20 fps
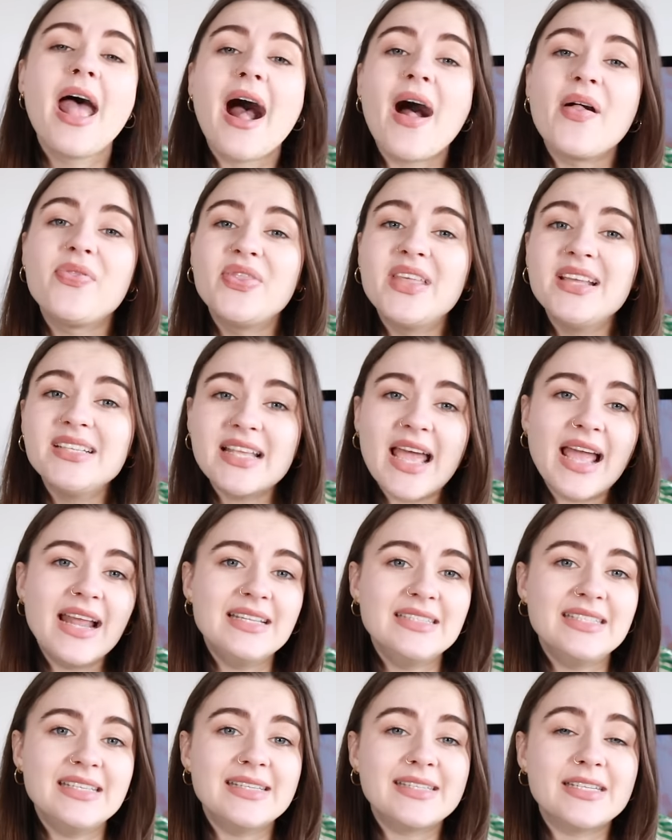And this
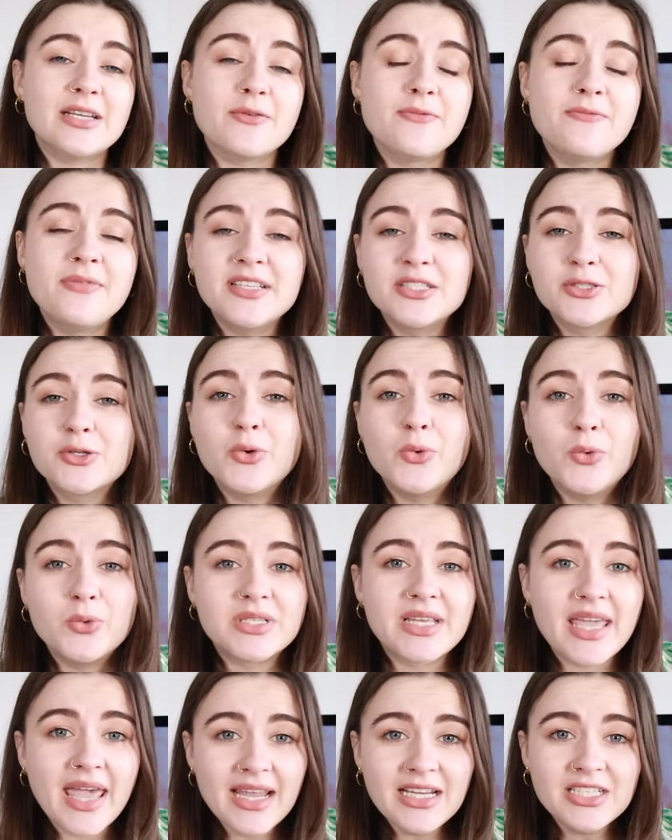ended in a physical
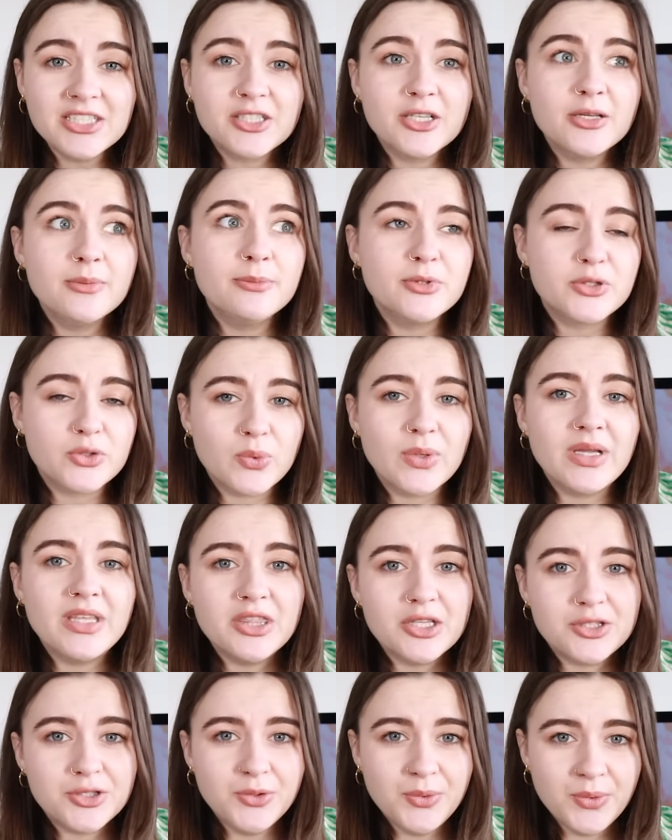altercation between
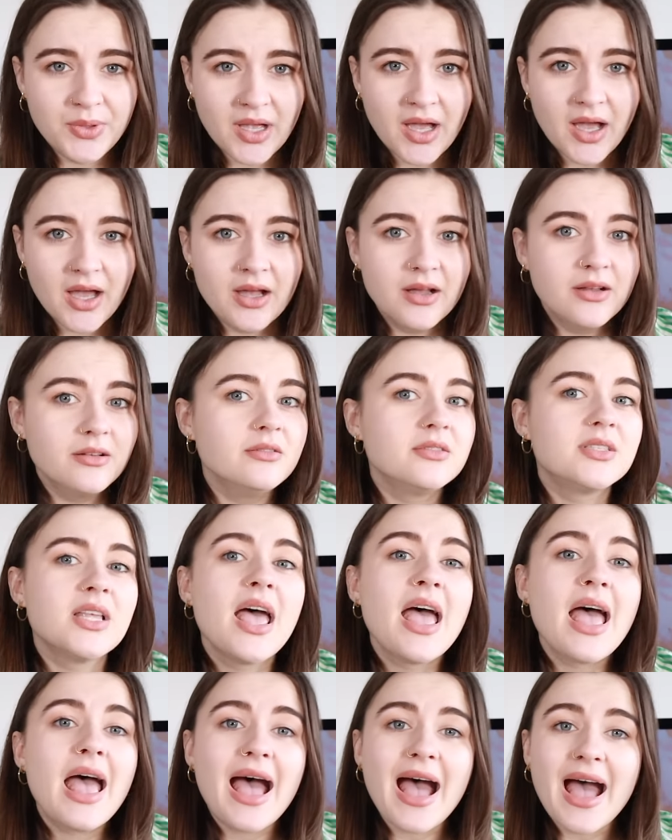the two girls,
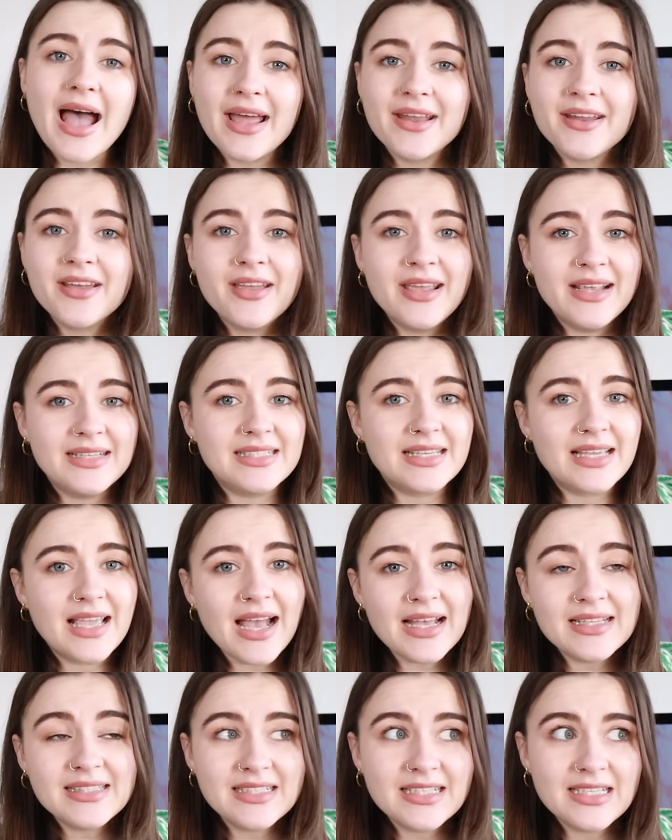Hannah hitting
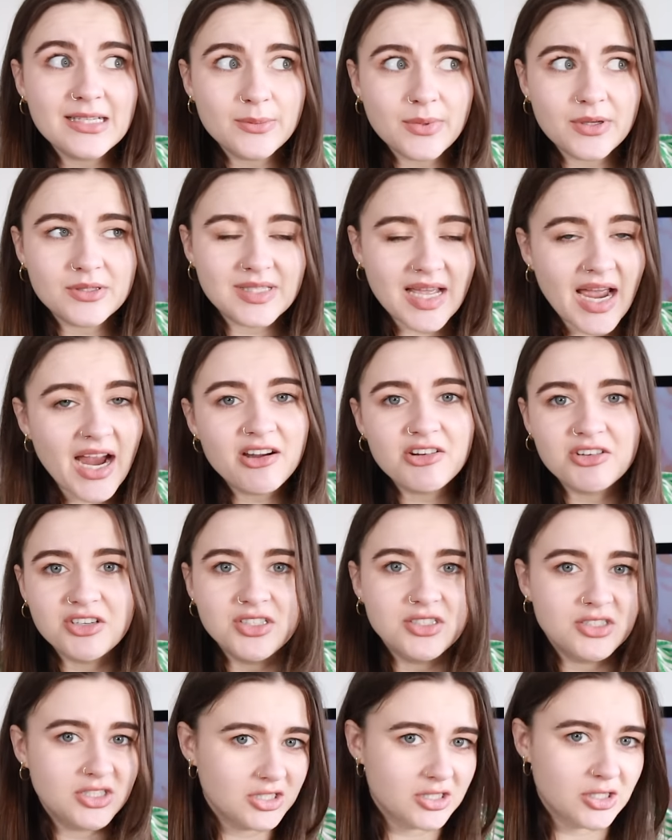Cassie whilst
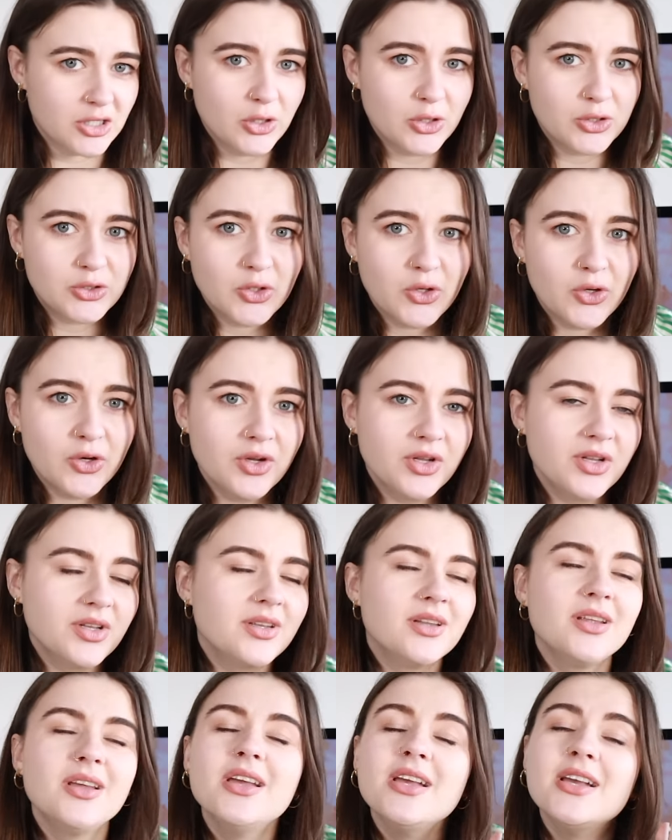Aaron just looked on.